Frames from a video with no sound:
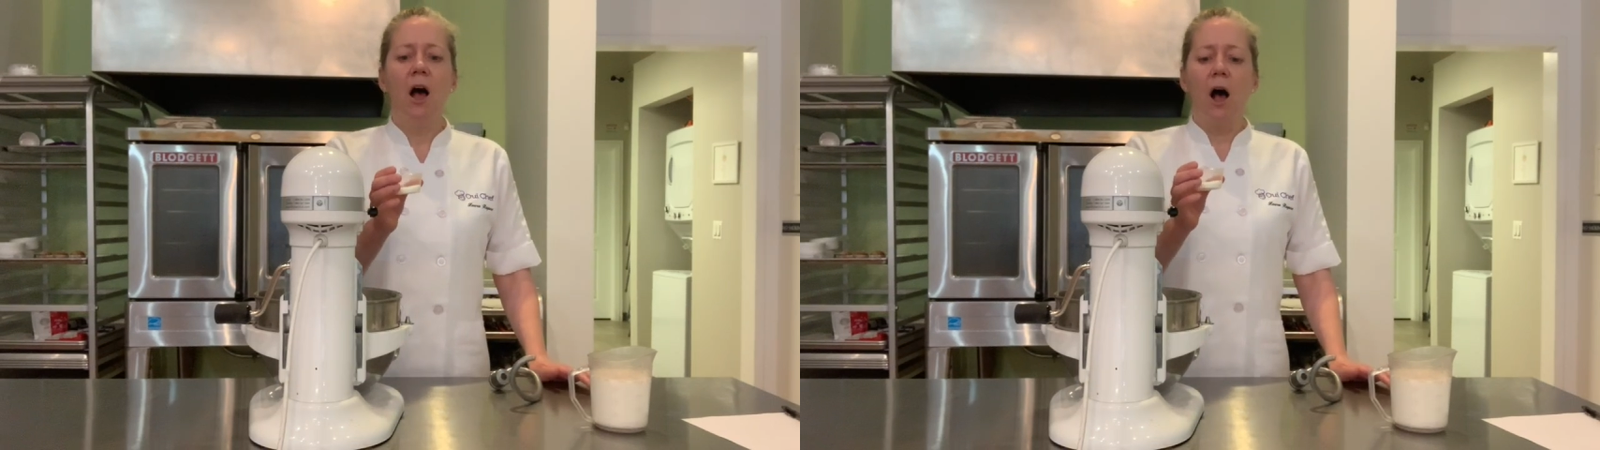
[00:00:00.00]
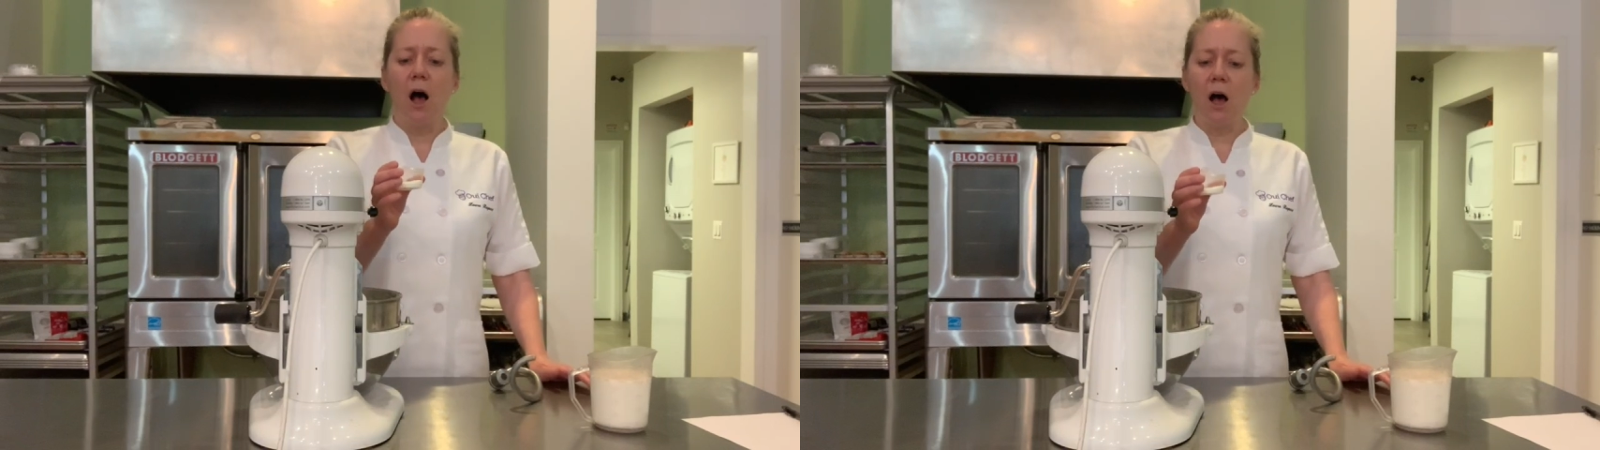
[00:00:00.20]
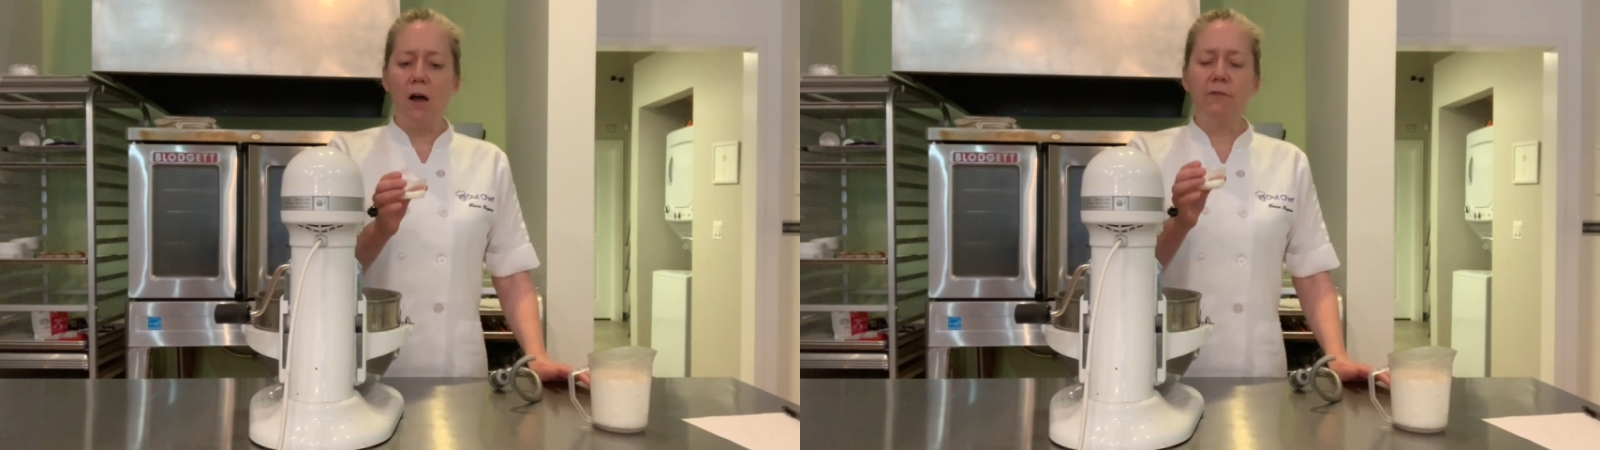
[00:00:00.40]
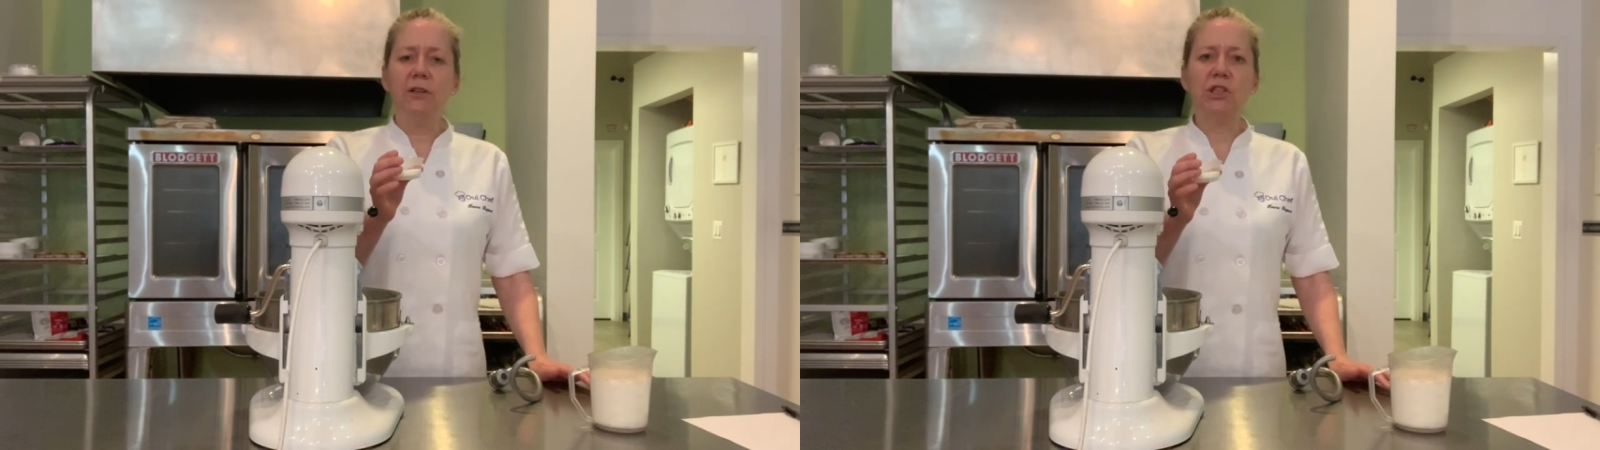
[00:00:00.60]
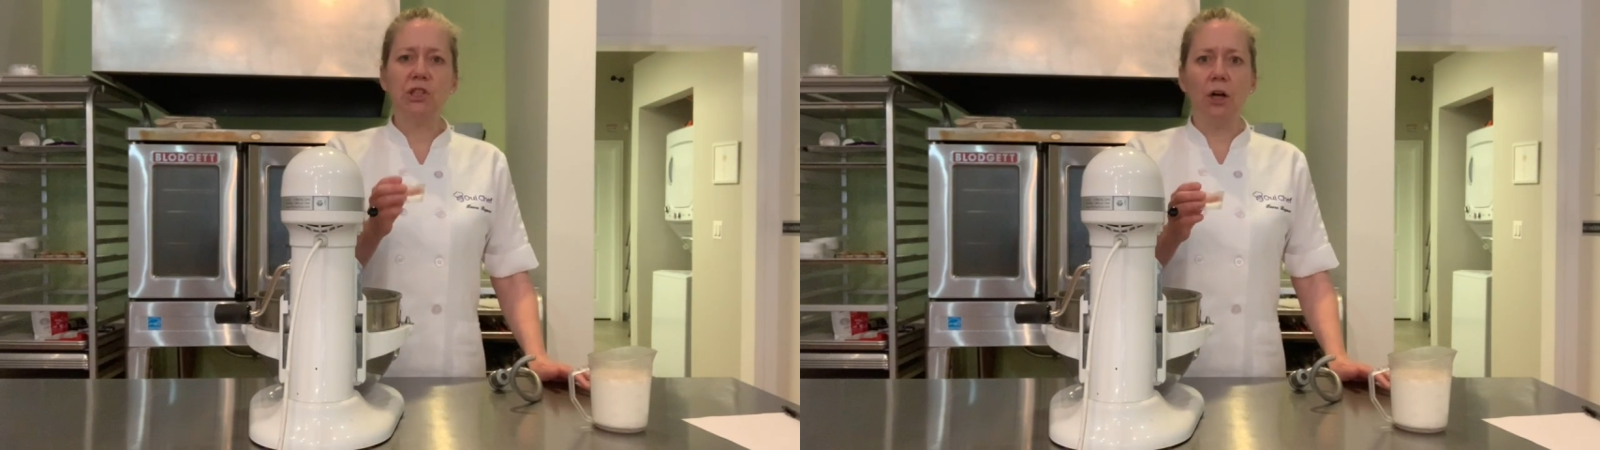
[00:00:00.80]

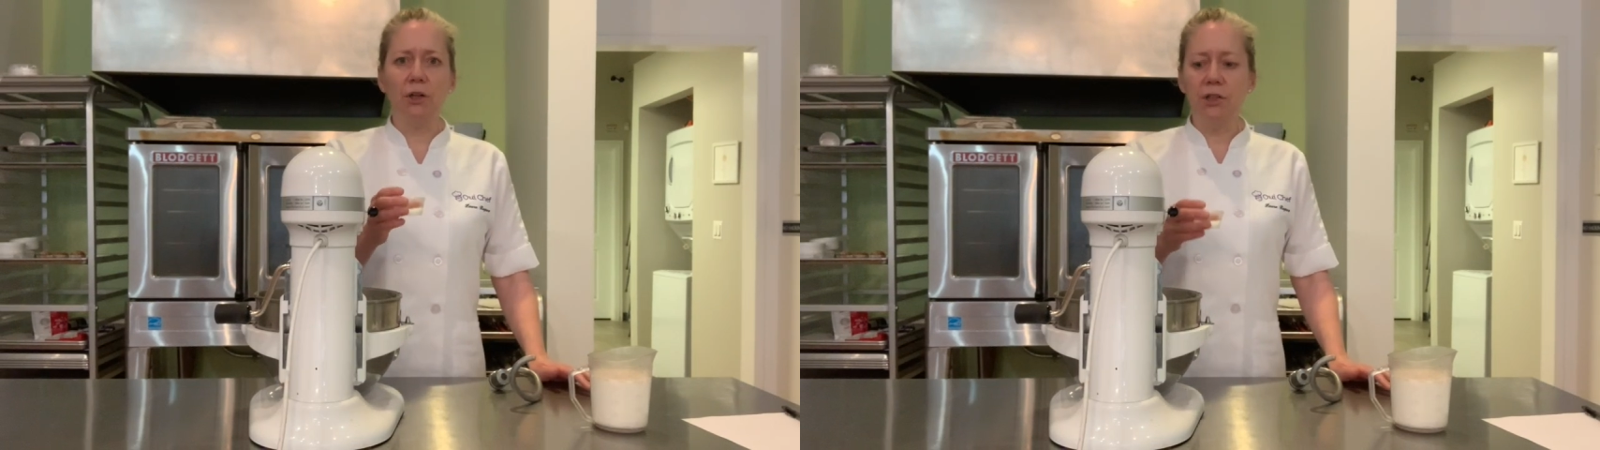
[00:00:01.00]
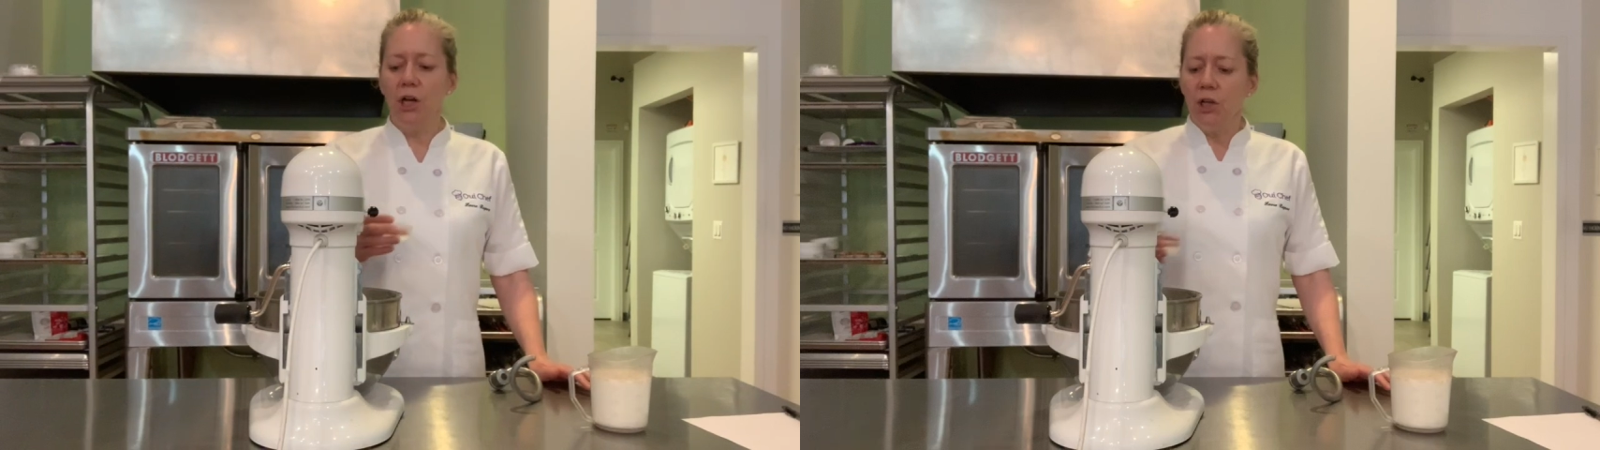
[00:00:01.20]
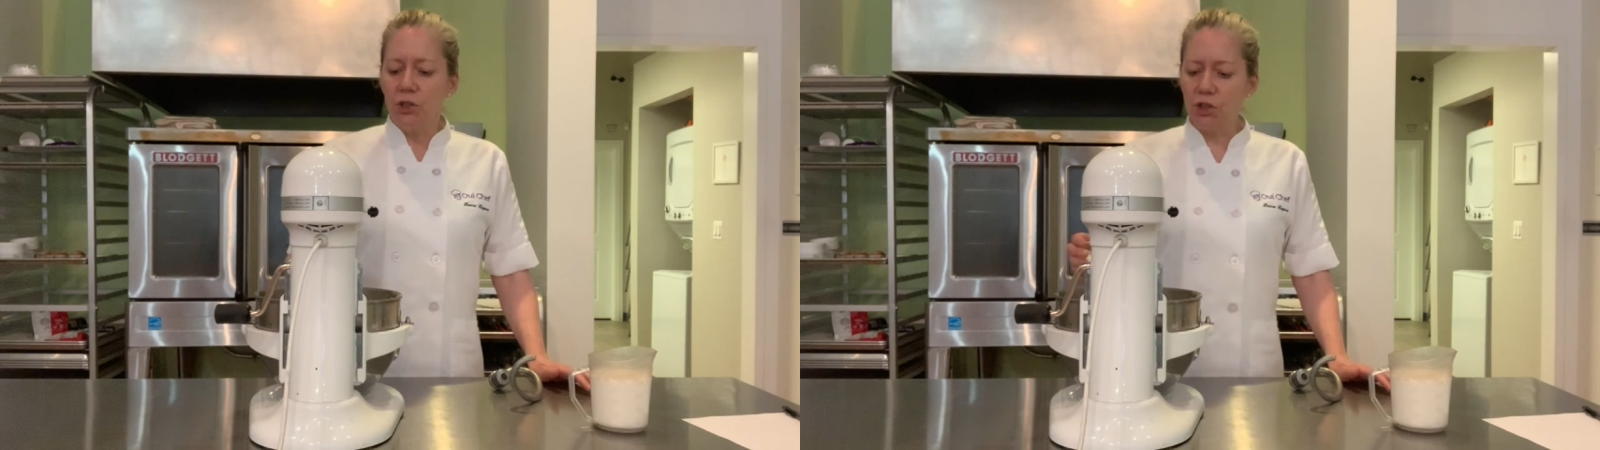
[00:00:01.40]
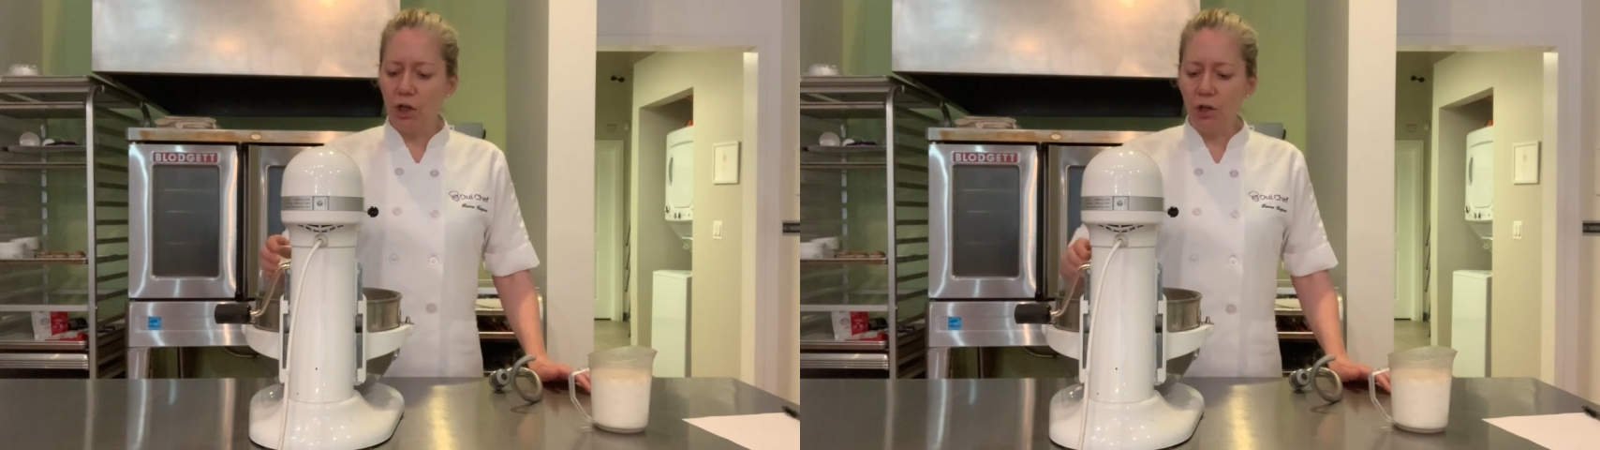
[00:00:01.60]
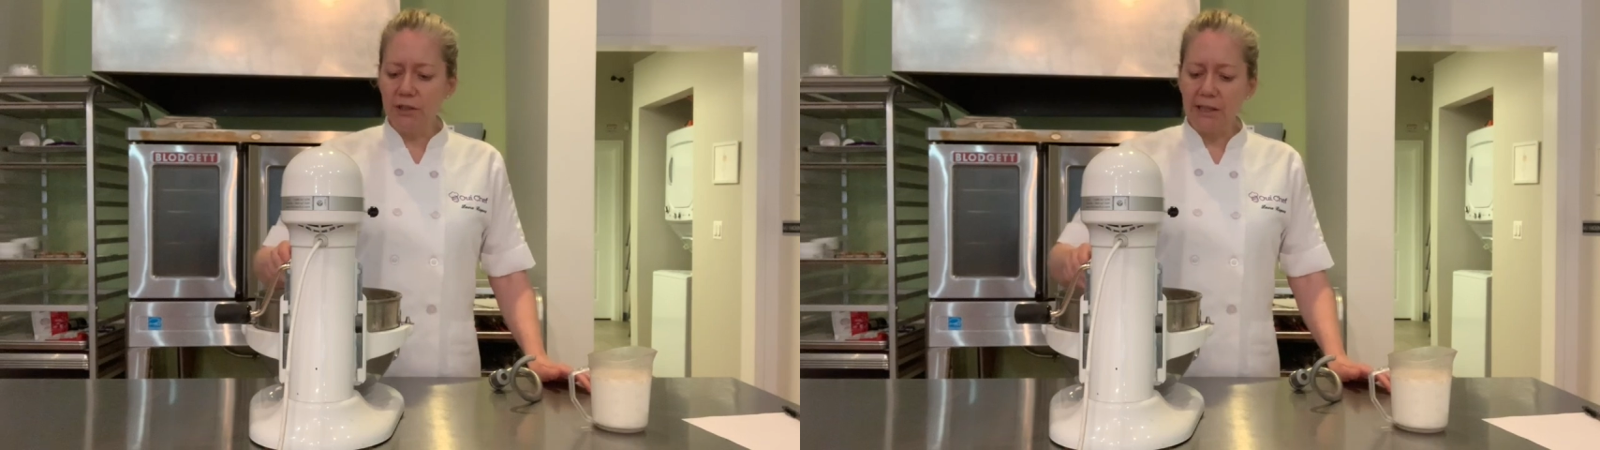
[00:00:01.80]
of salt.
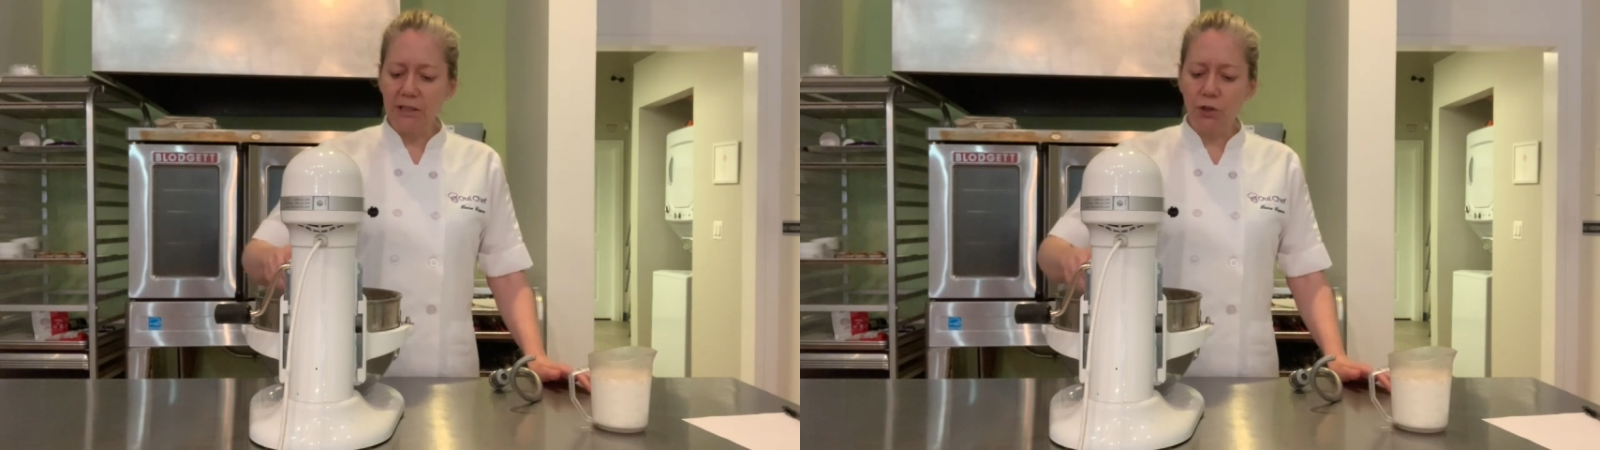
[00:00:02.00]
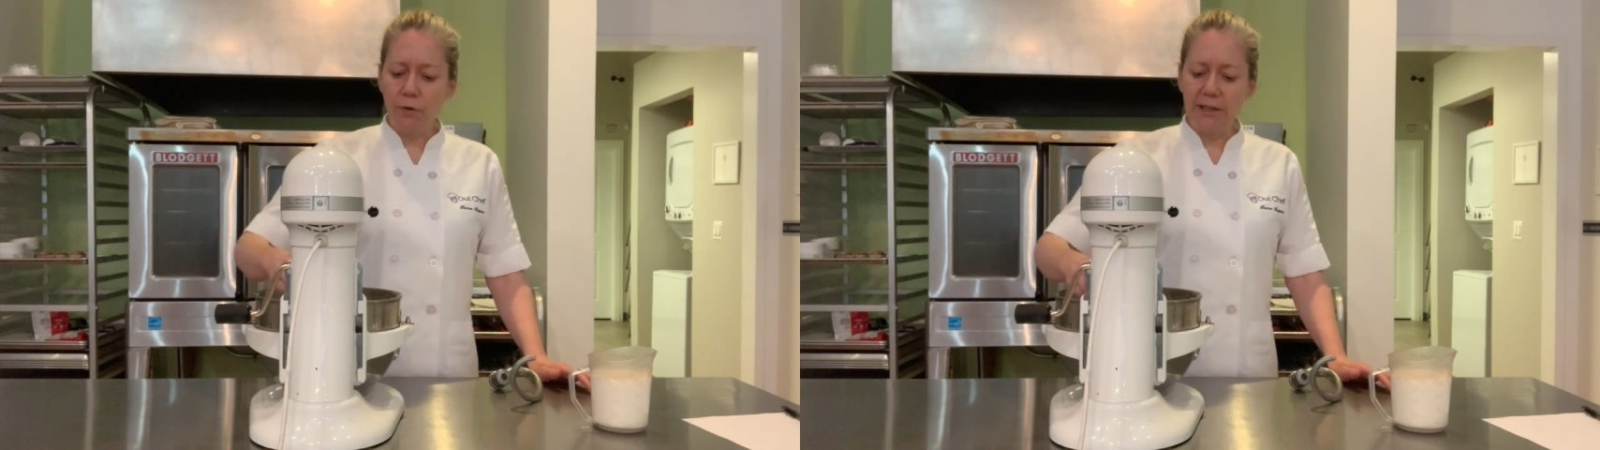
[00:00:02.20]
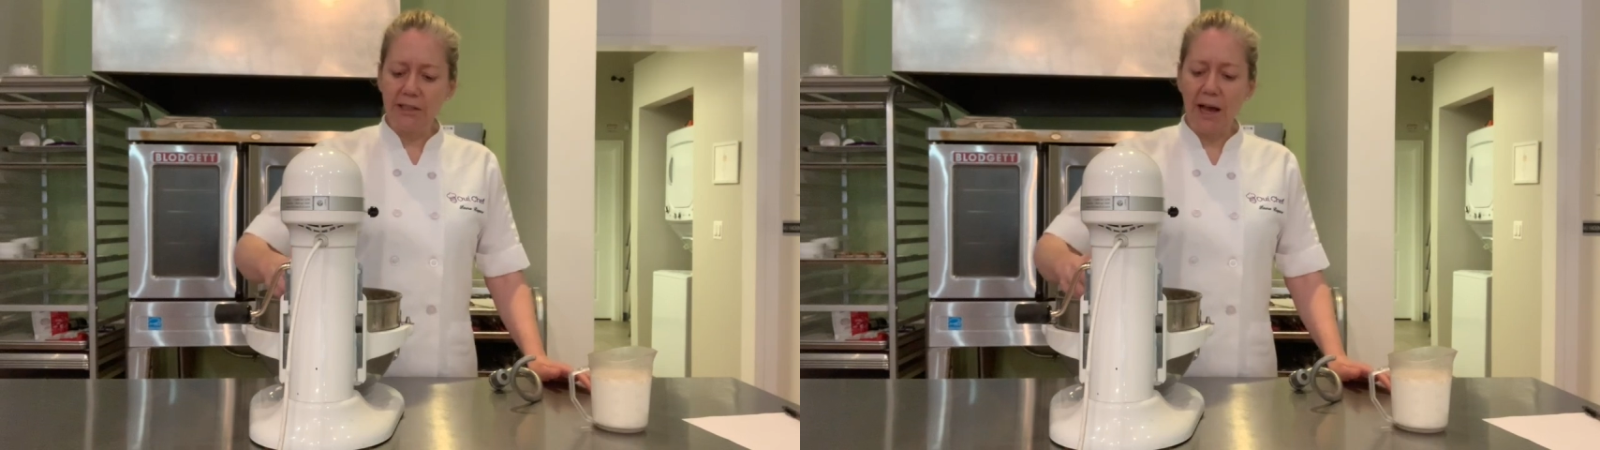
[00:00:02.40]
Salt is going